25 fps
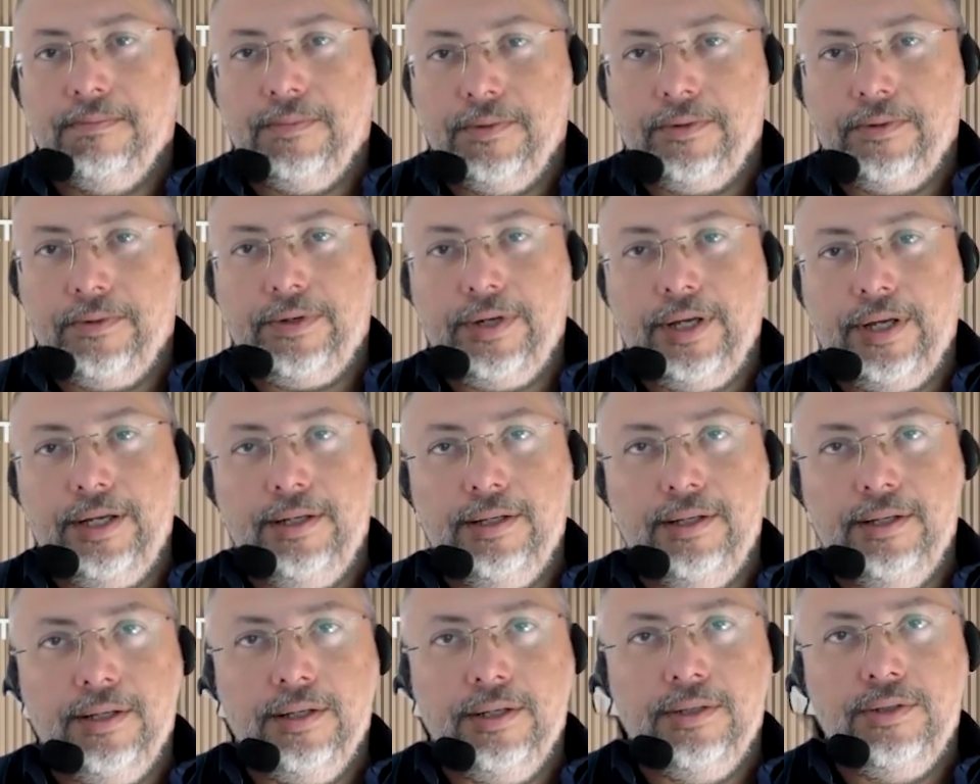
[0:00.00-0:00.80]
Okay.
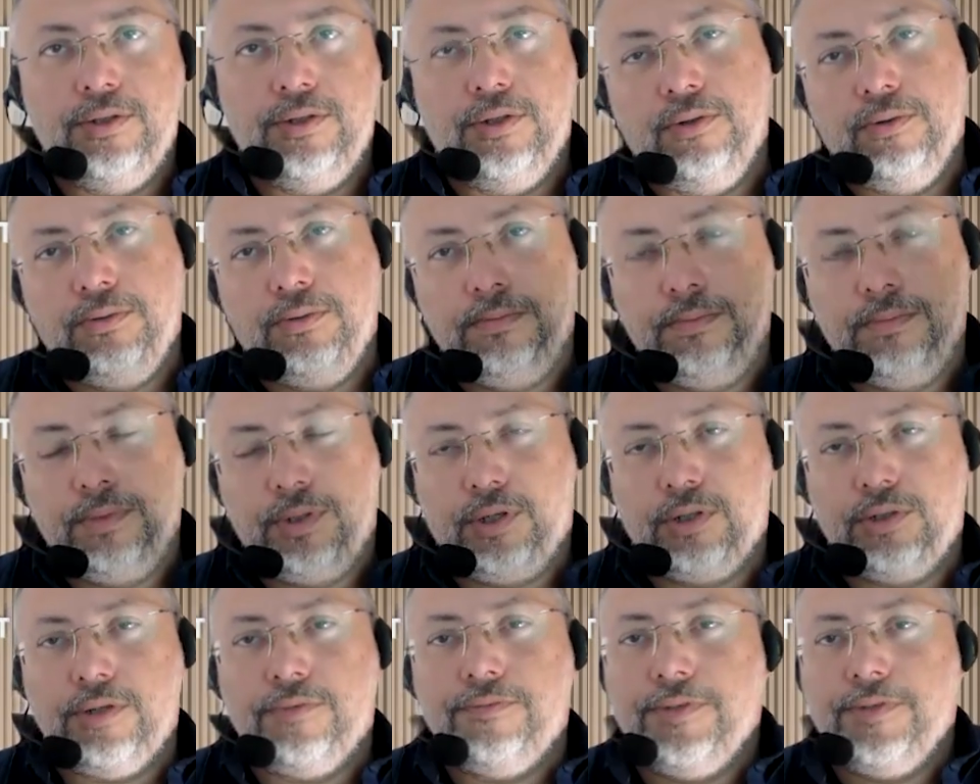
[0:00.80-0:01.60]
So
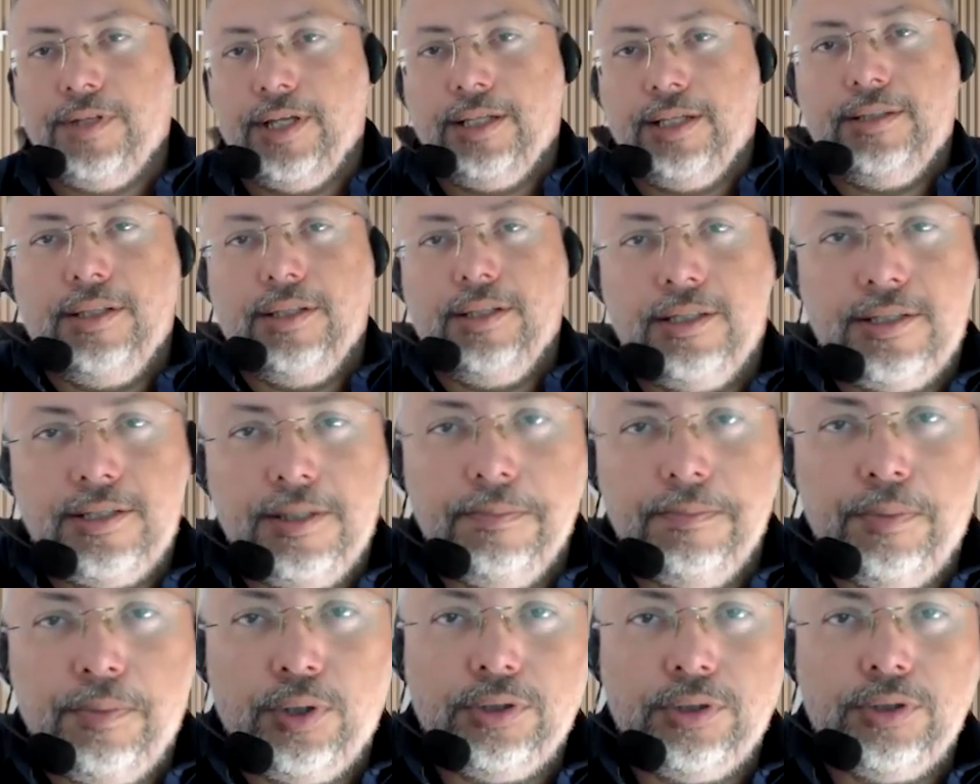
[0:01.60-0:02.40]
because of that, it's
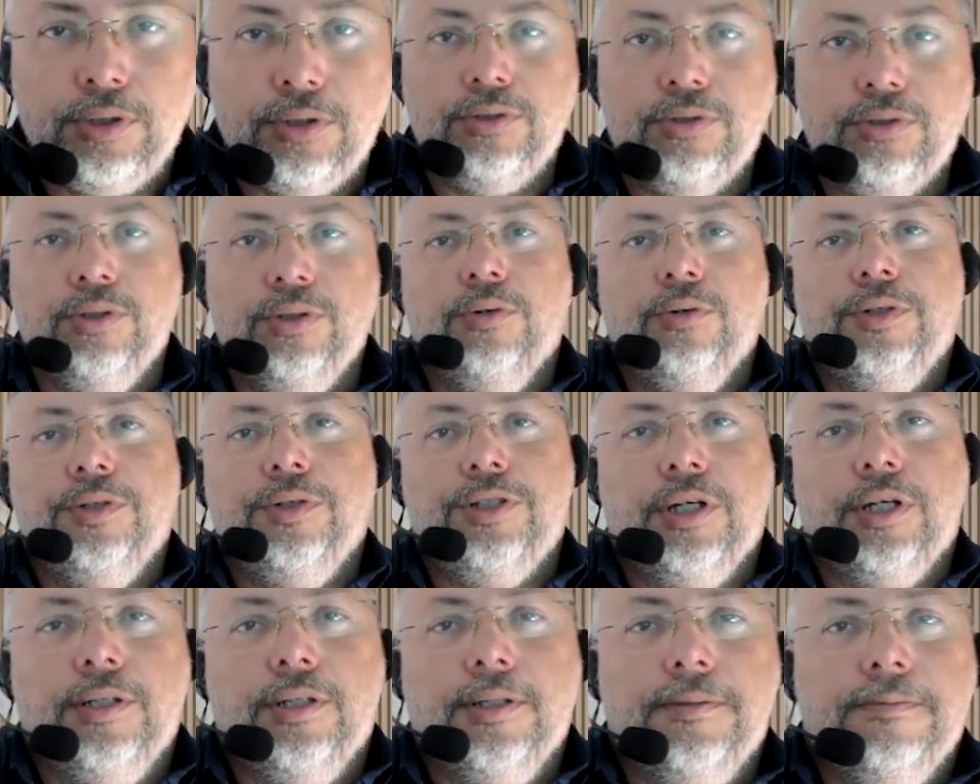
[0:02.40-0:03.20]
important to know
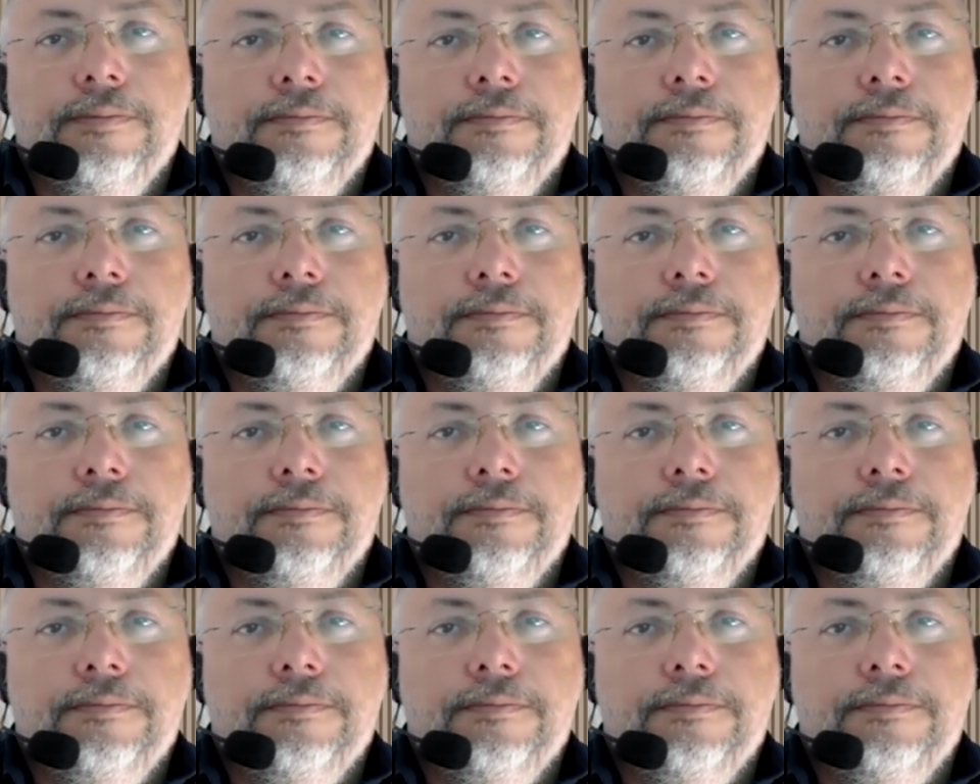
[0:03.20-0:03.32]
each other.